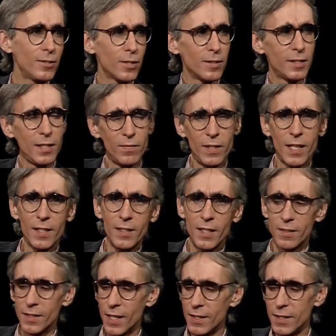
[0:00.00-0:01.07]
I turned TV on the
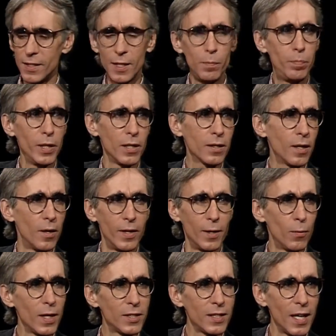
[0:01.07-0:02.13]
other night to see Bilko, and
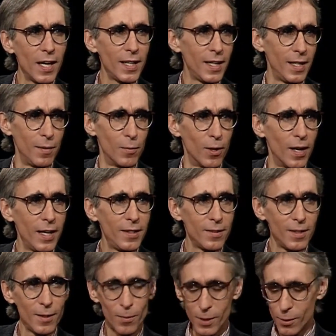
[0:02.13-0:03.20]
it wasn't on anymore. I don't know